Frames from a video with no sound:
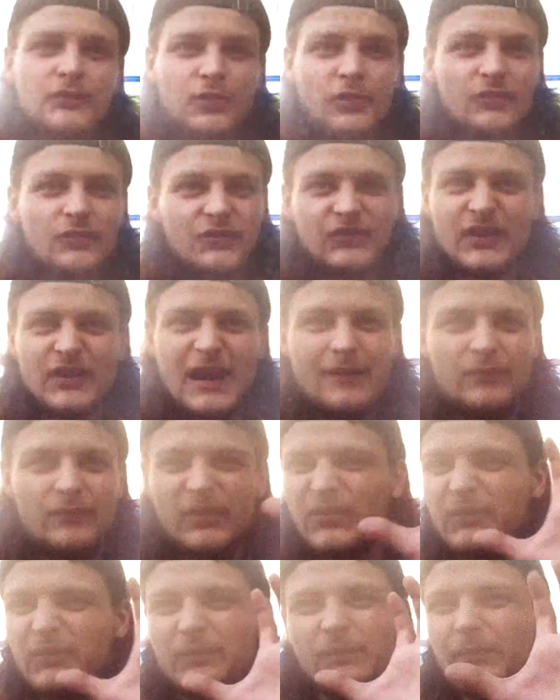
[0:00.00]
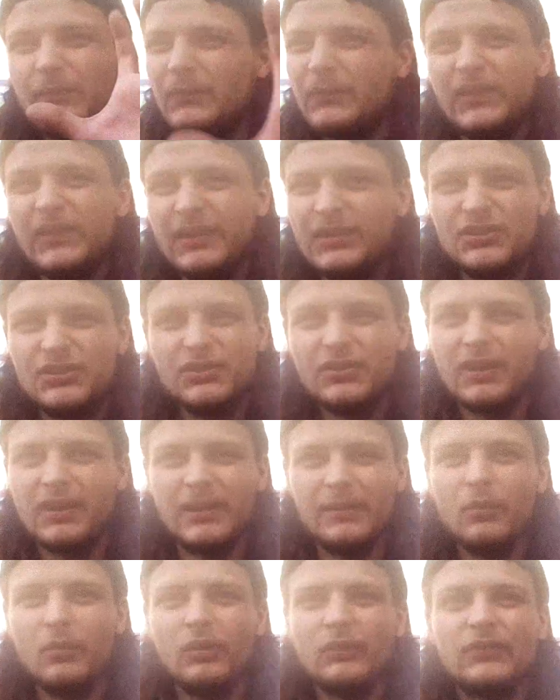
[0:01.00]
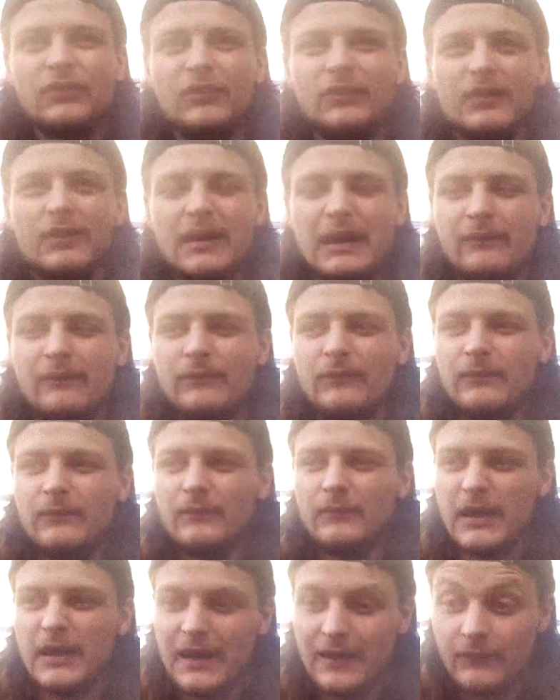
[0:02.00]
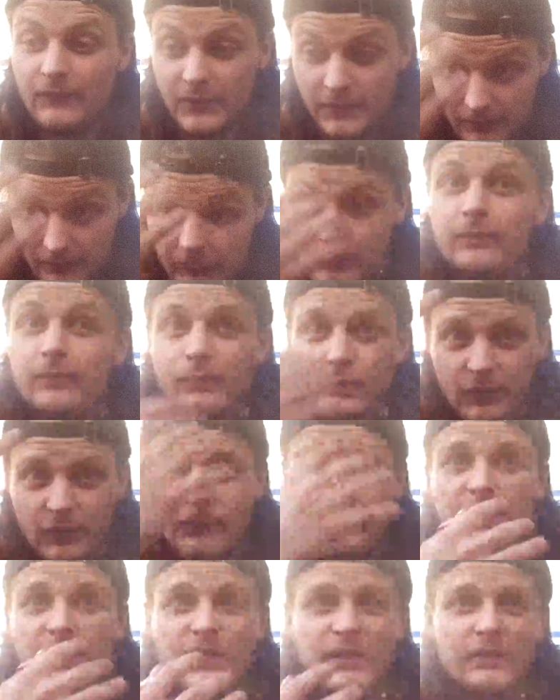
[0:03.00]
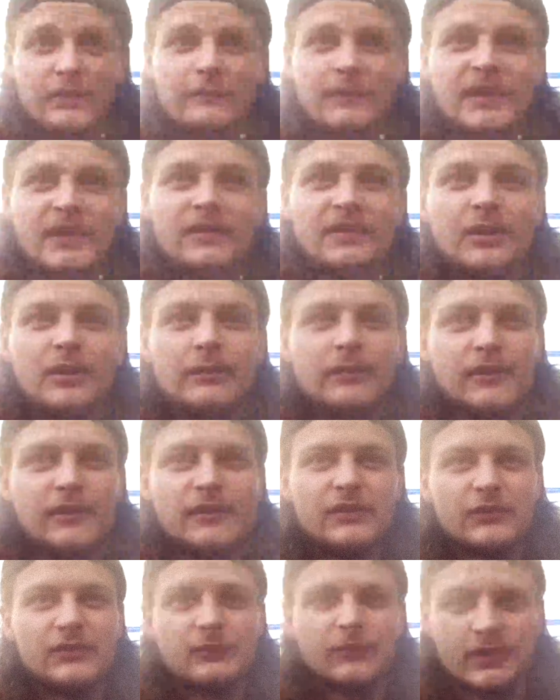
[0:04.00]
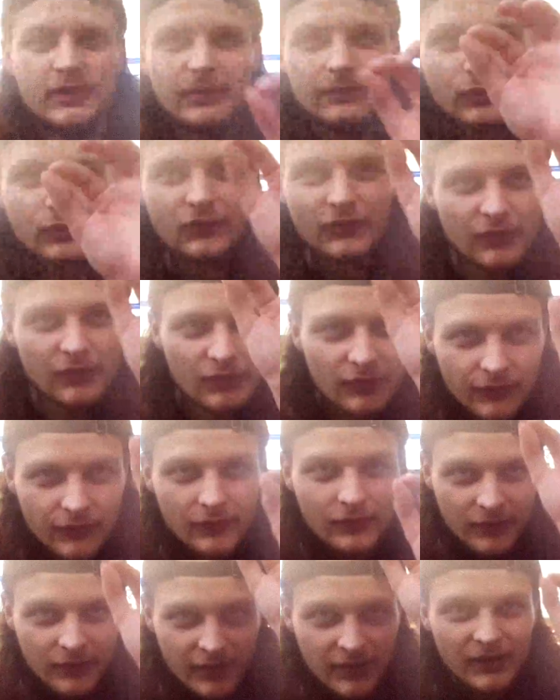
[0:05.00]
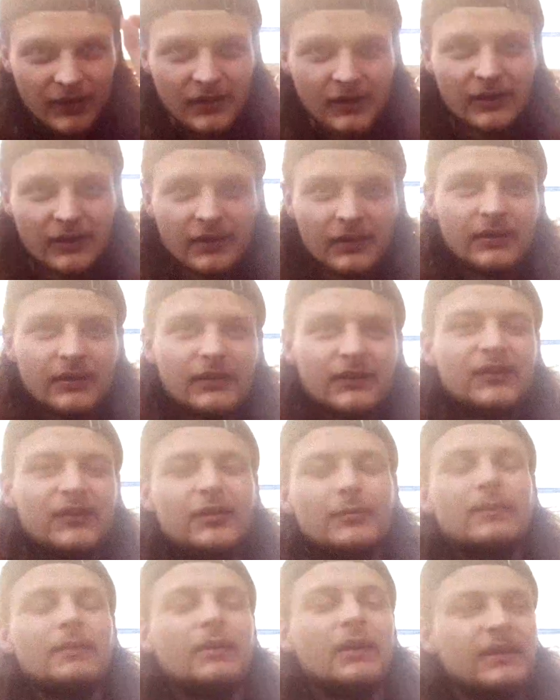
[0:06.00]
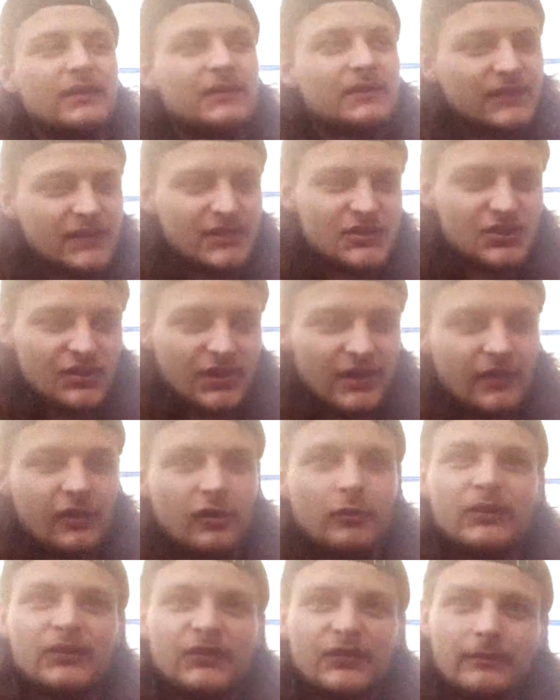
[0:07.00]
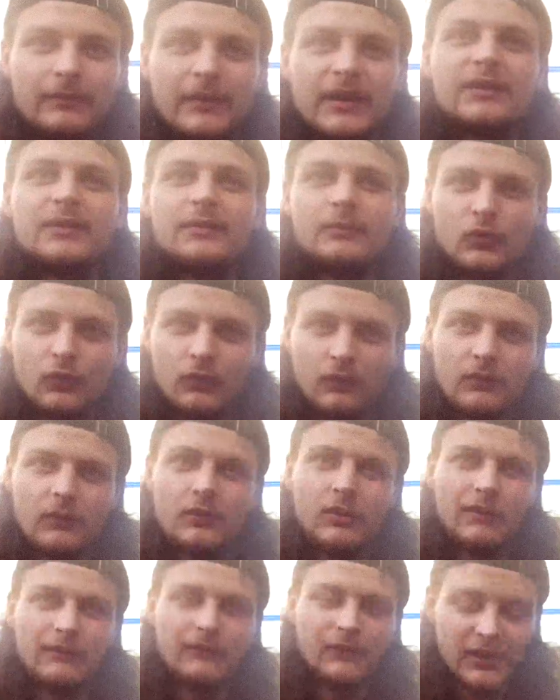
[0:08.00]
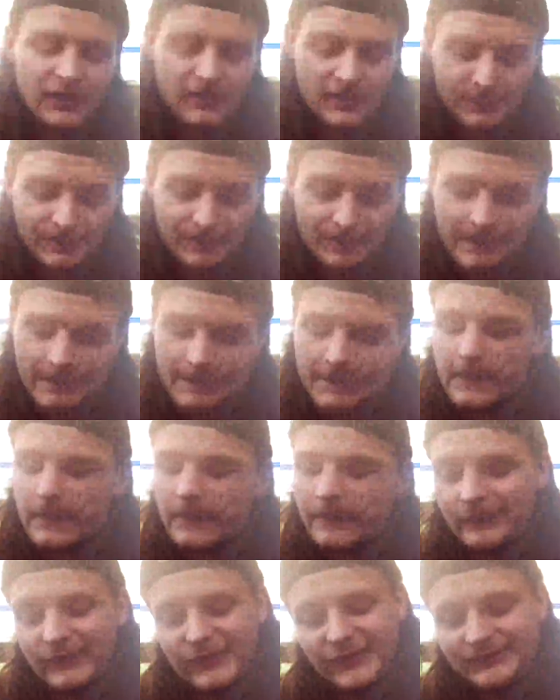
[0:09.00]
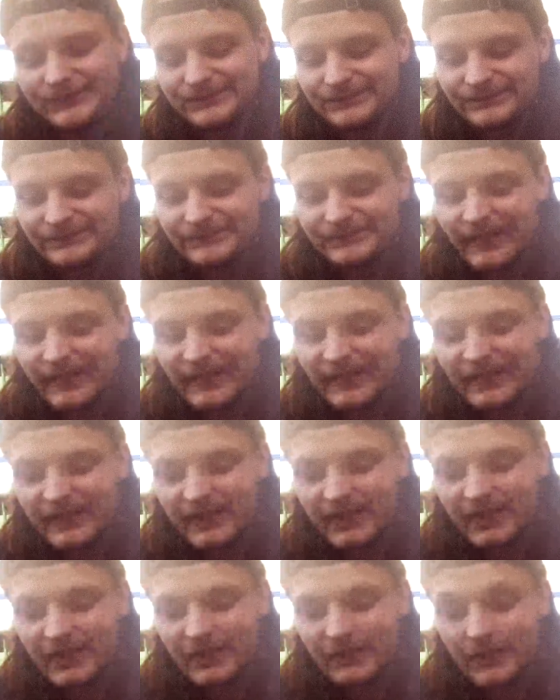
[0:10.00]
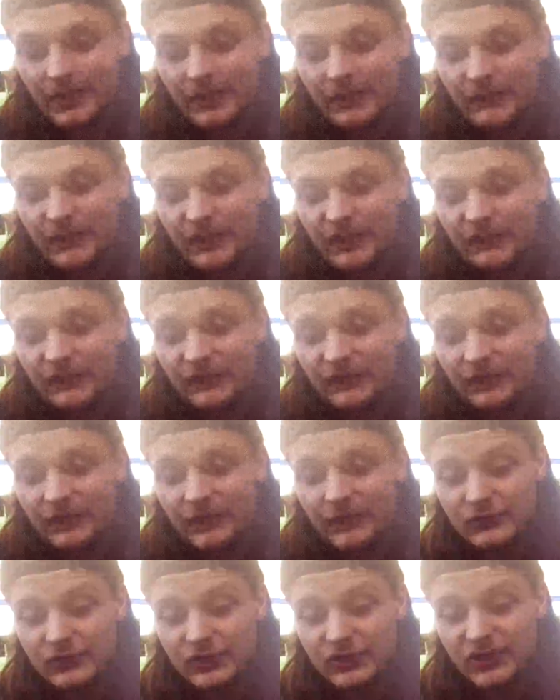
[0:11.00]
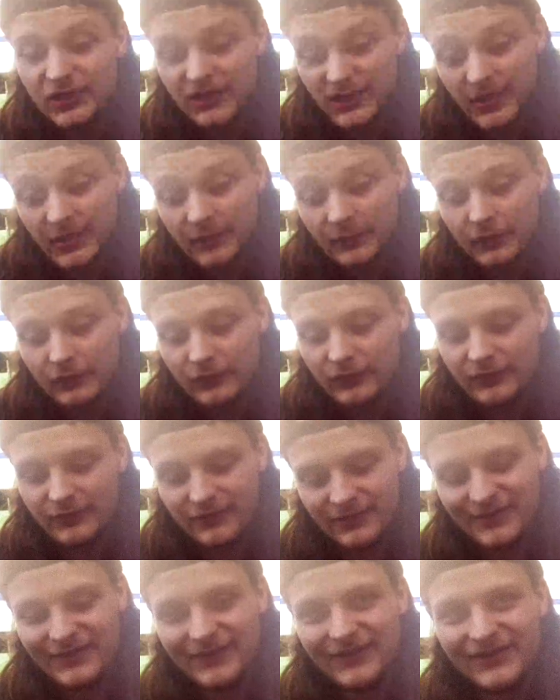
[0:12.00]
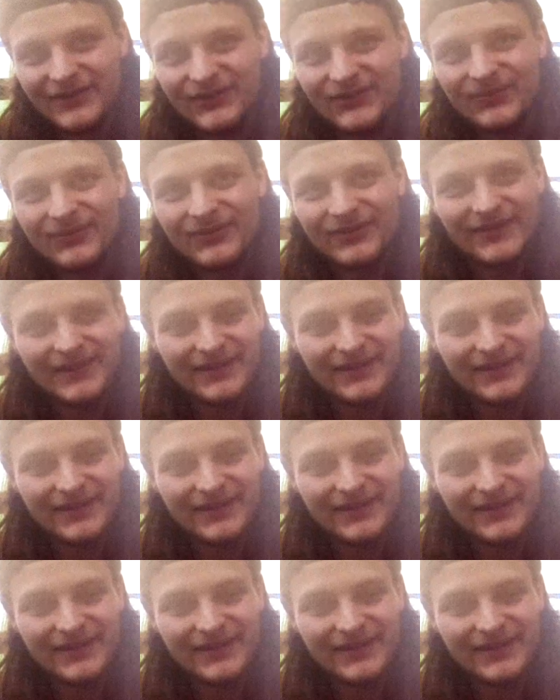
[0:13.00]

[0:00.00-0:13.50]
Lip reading: Don't just have this CGI monster. Have the prosthetic and makeup, and then just fucking put those little CGI elements to make it more lifelike. But motherfuckers don't give a shit anymore. Just want